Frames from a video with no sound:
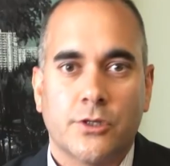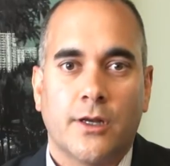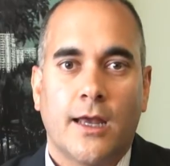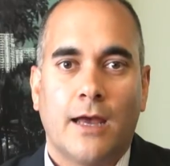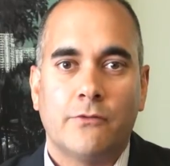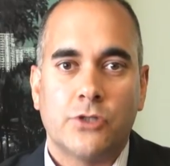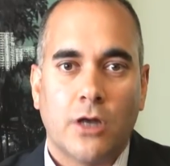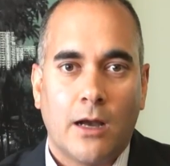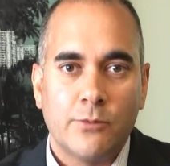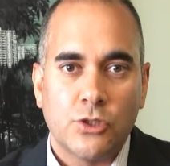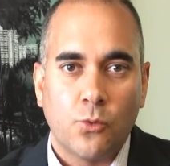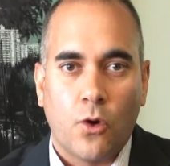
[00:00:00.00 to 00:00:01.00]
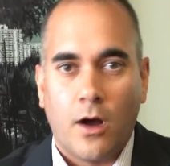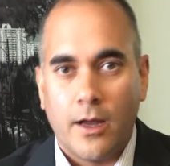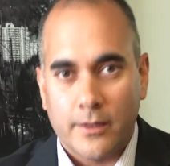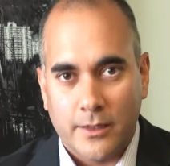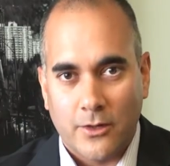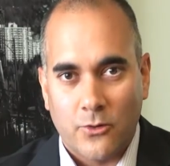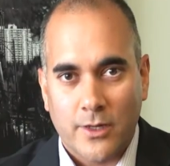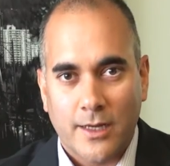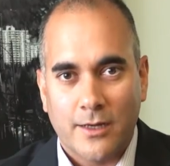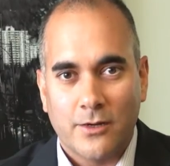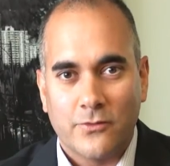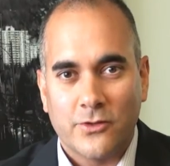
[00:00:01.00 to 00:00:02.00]
you're going to have jobs you want, you don't
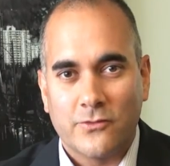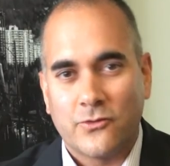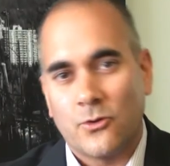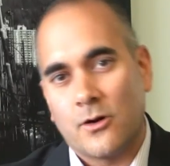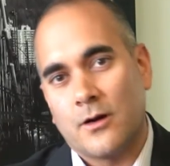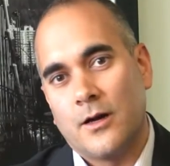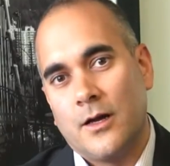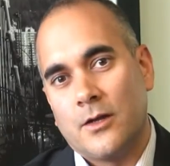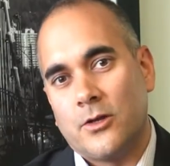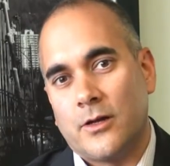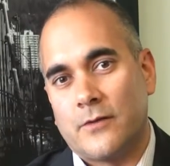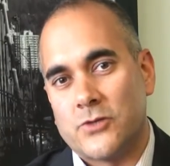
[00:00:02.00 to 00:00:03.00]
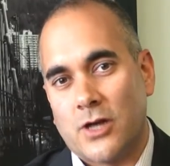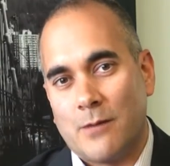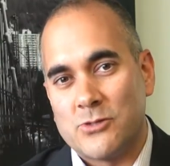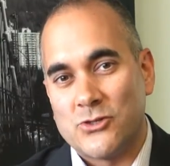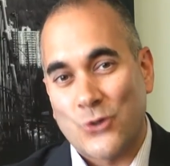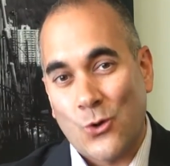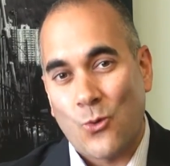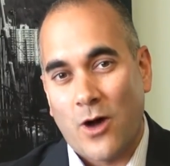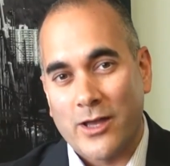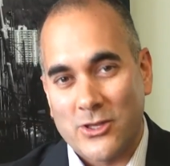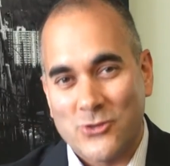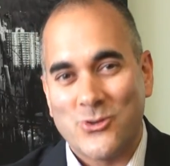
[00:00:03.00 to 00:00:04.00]
get interviewed for, you're going to have jobs you don't
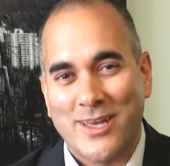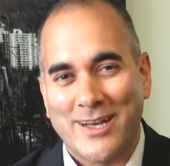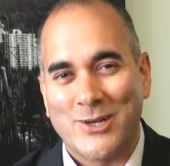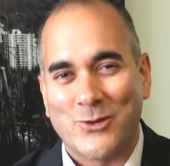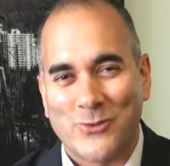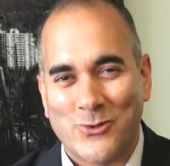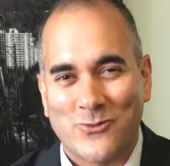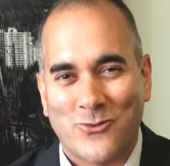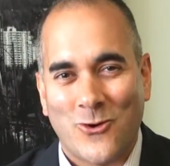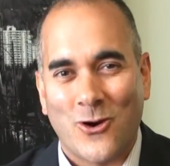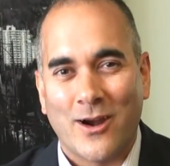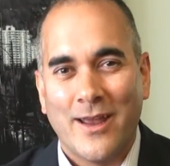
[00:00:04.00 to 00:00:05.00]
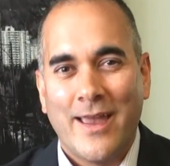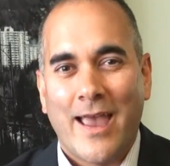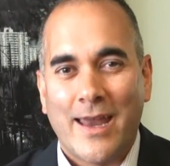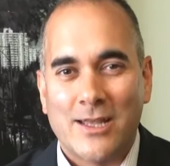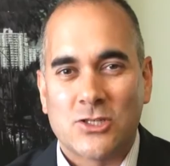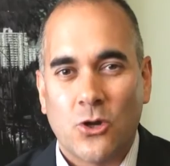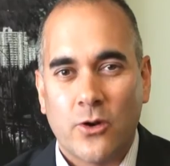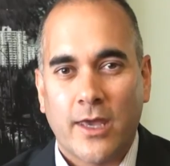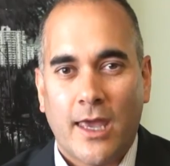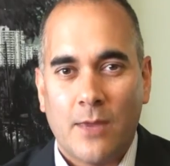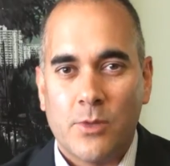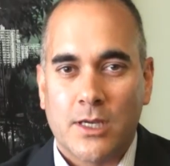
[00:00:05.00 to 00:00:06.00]
want, you do get interviewed for, and it's
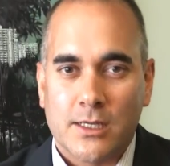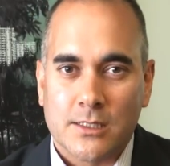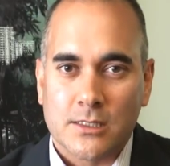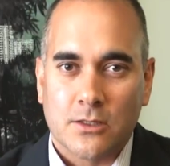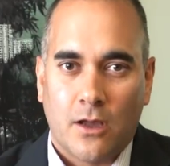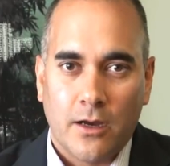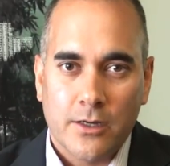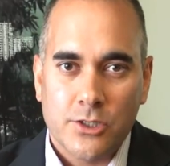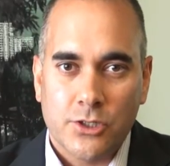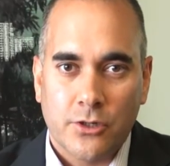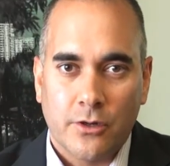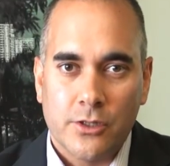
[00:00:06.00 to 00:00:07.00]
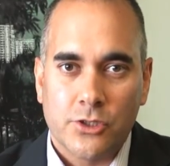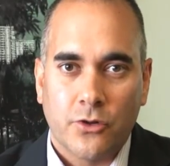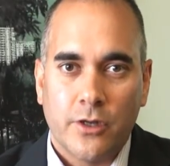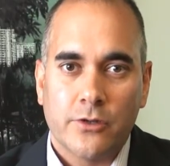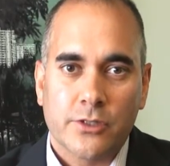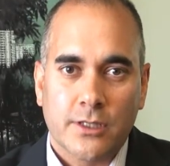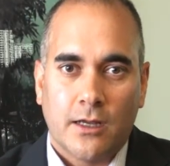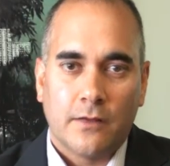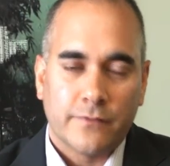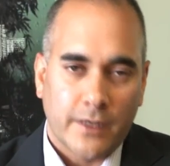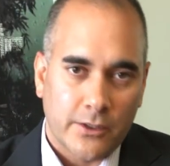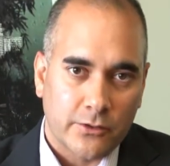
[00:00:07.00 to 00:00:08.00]
okay, because as long as you're enjoying
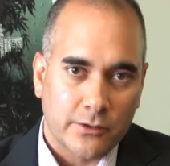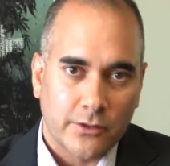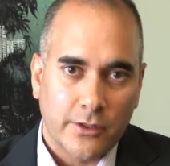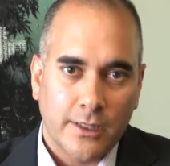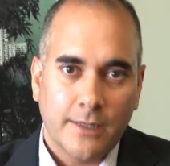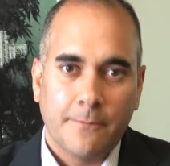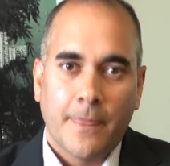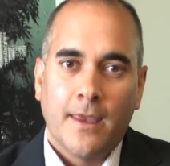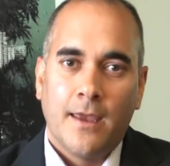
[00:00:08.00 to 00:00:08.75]
yourself and you're learning,